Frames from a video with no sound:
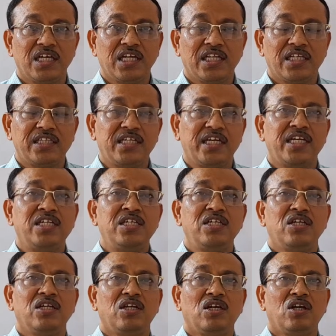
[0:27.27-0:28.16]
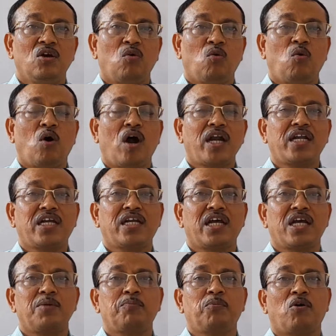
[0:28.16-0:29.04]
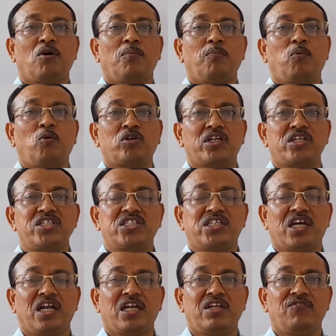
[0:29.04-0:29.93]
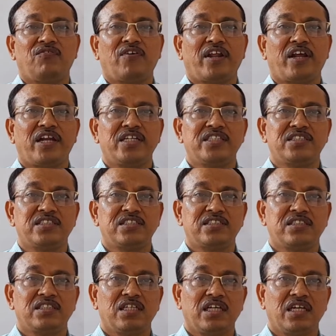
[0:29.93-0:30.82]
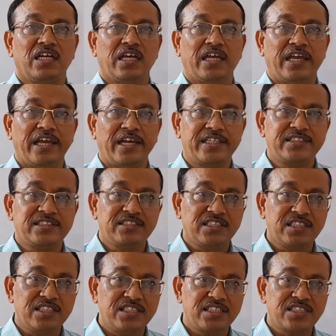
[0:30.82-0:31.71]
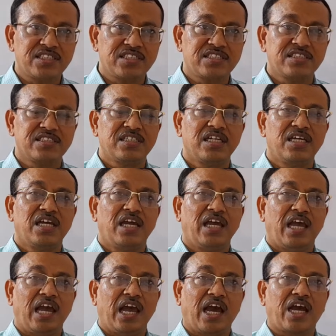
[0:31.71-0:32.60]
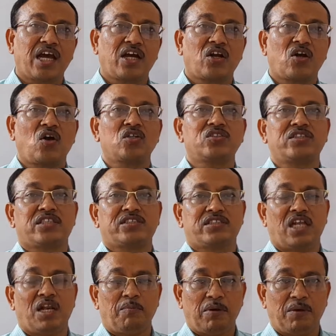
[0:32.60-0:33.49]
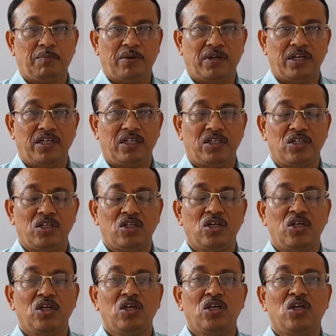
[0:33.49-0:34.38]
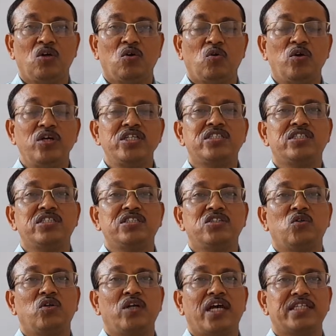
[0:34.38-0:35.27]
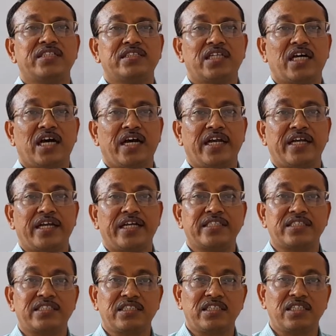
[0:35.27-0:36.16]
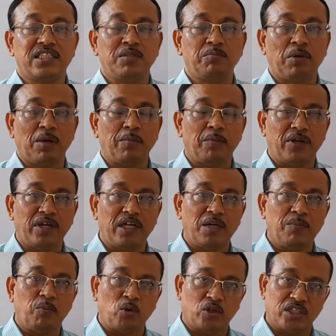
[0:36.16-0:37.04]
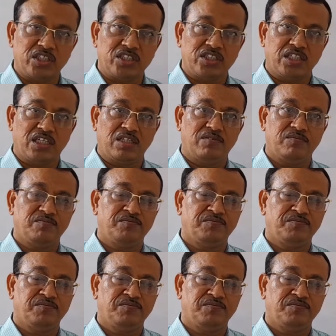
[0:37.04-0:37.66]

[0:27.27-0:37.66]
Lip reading: then what type of potential difference exists across the cell membrane, which is known as the resting membrane potential.